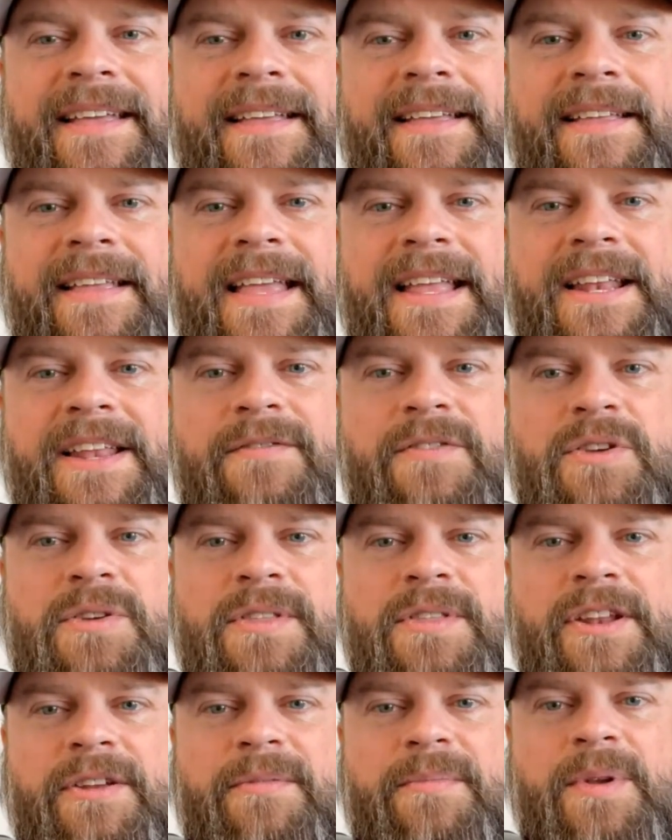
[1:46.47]
any of you
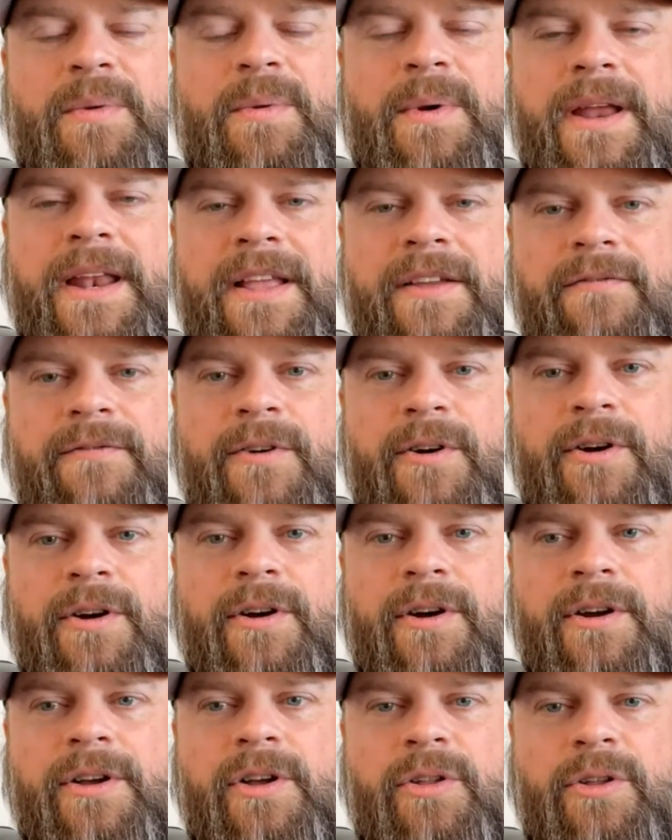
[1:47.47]
that have been waiting
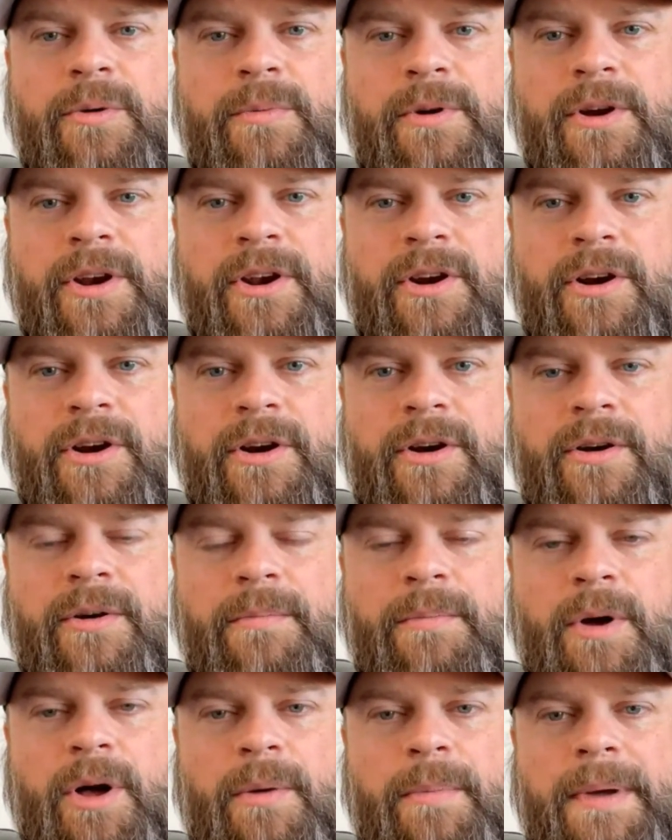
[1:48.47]
for colubrid or
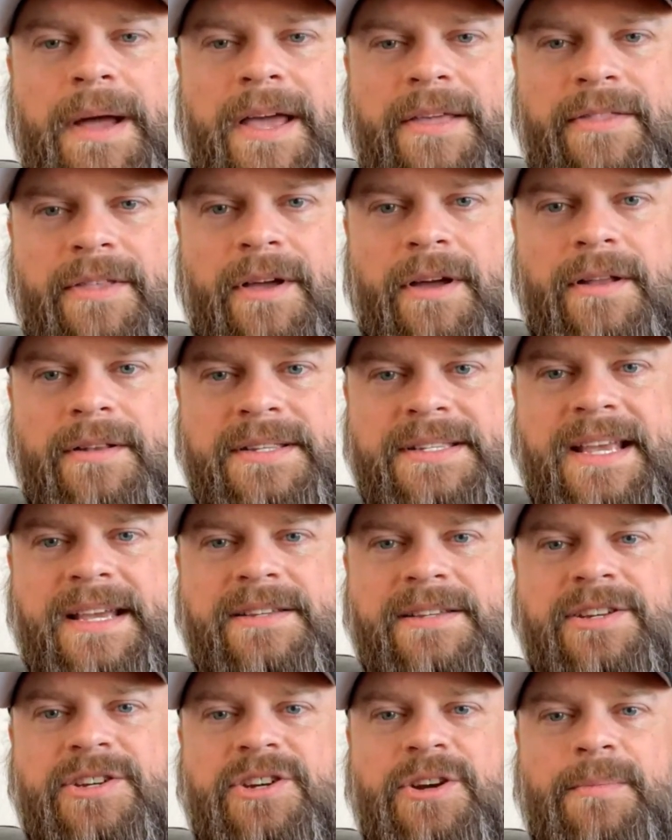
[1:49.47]
ball python
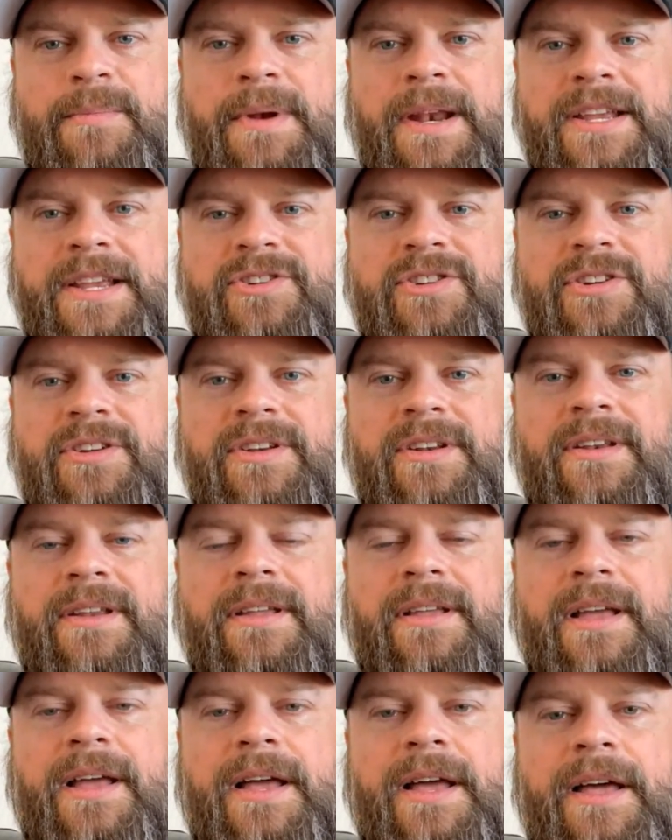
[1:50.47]
sex determination,
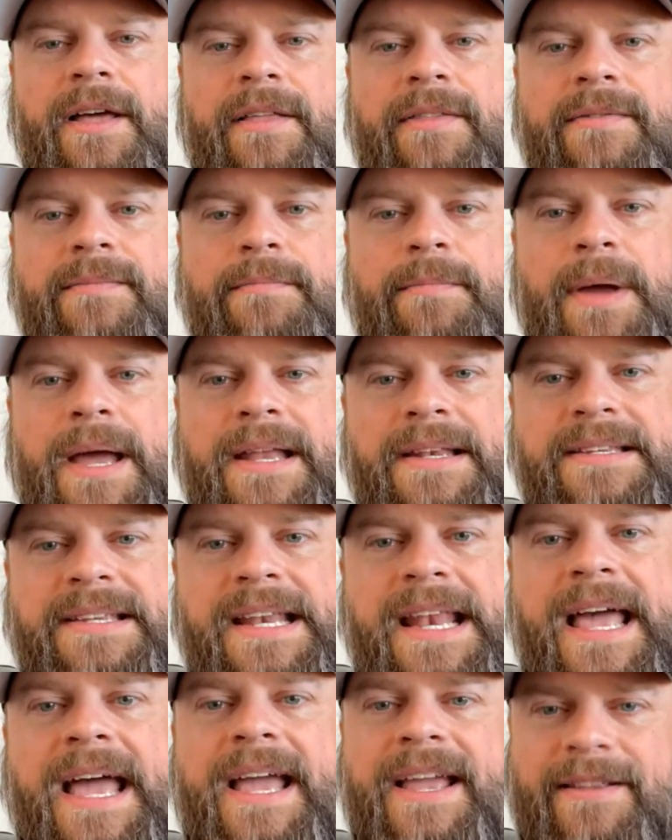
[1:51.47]
by
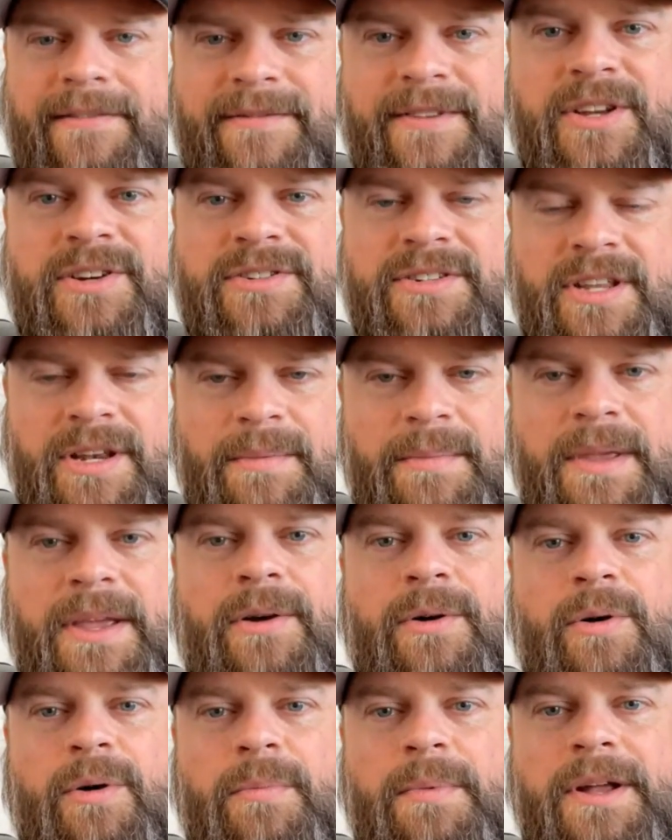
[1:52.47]
tonight, there's going to be a
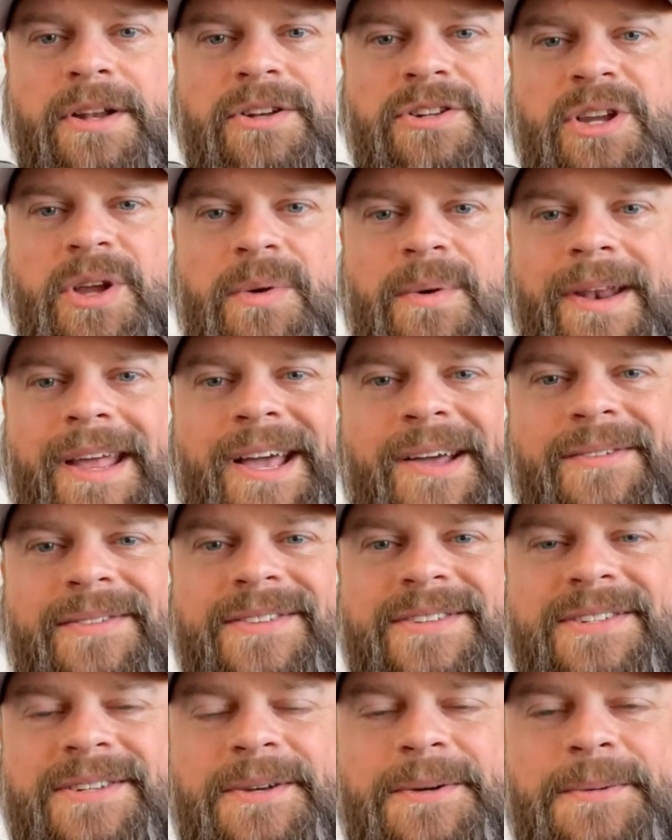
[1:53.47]
whole bunch going out.
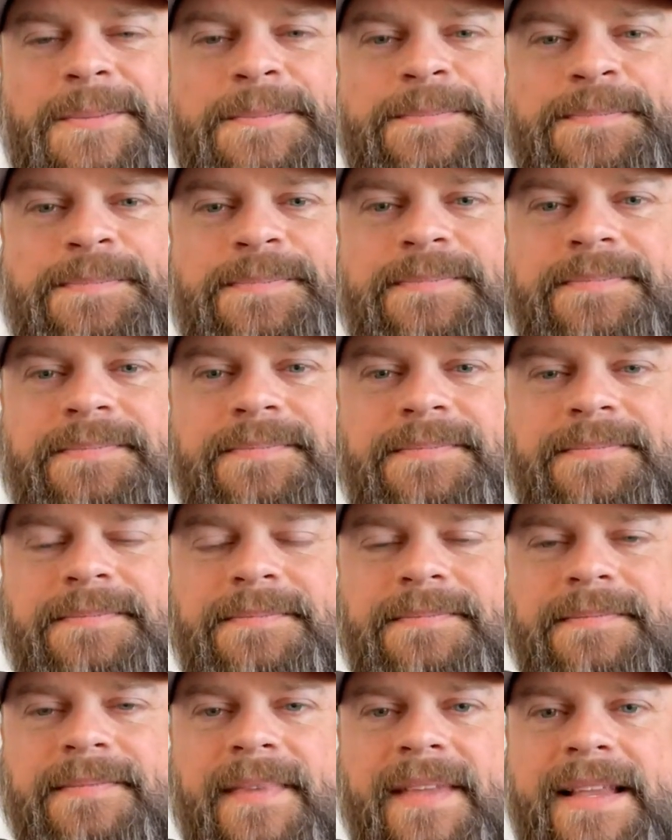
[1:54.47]
So
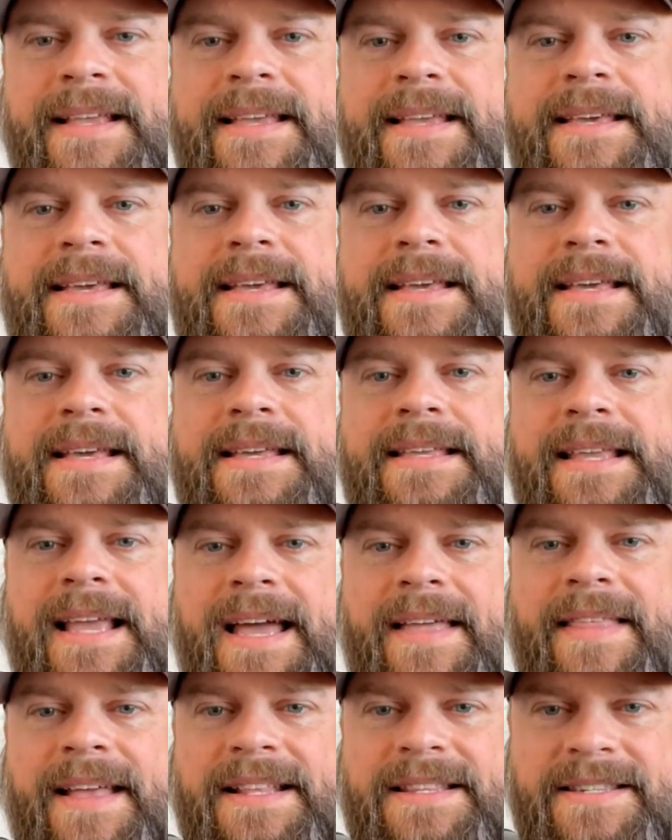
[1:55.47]

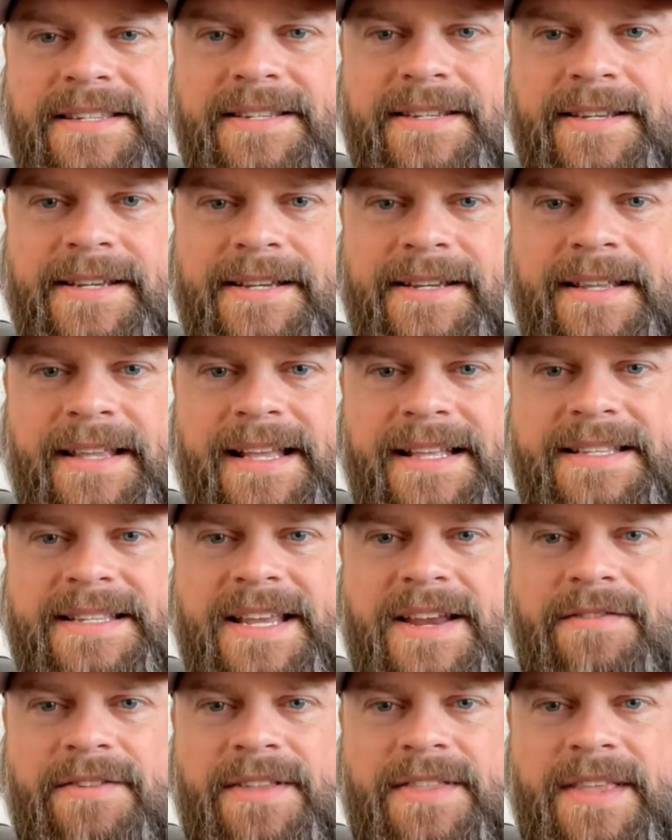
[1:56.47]
yeah, that's
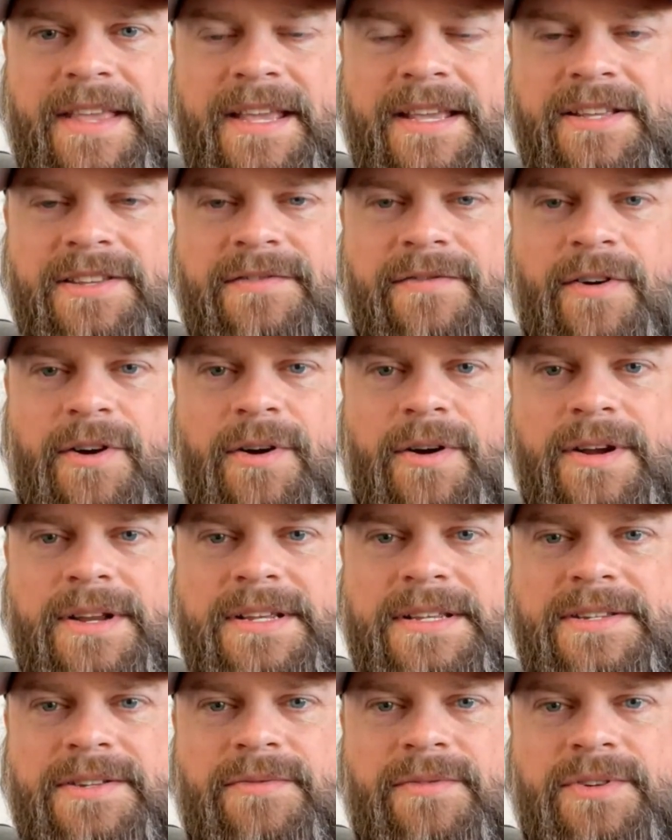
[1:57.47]
everything as far
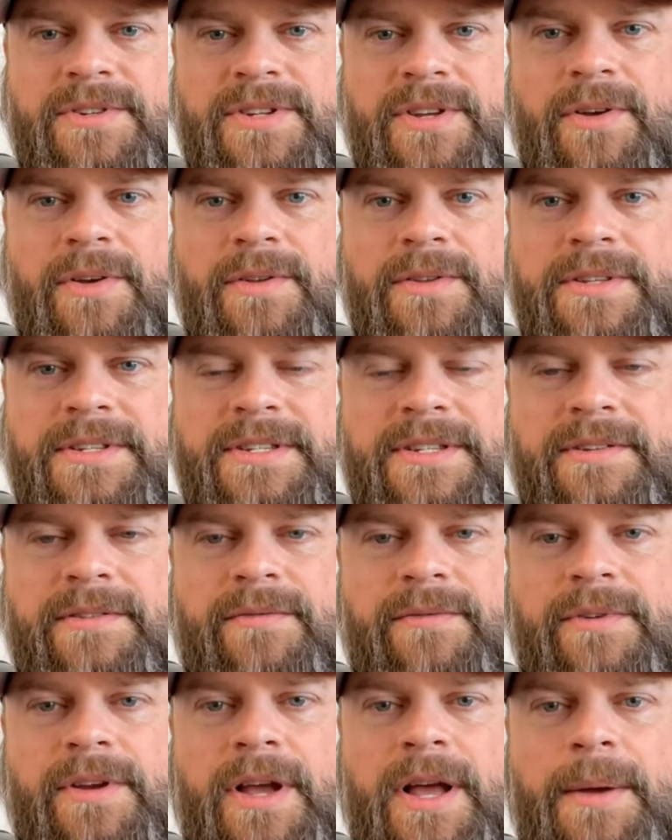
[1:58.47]
as results
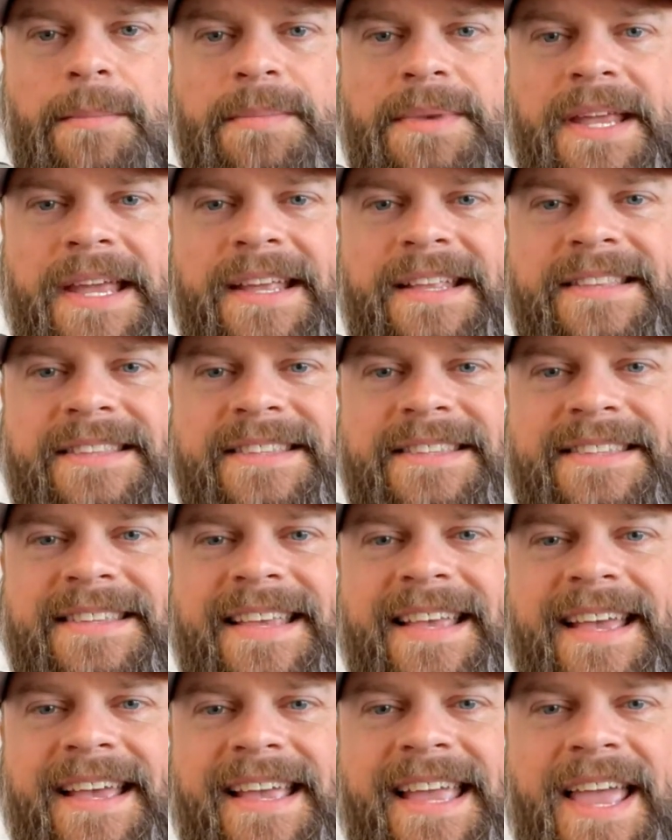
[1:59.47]
updates.
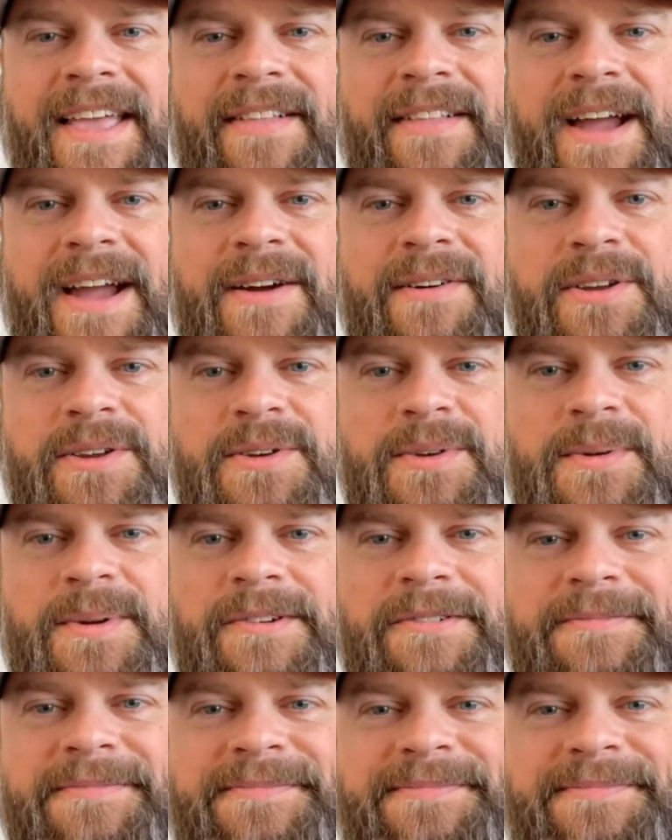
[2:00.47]
Kayla, how are you doing?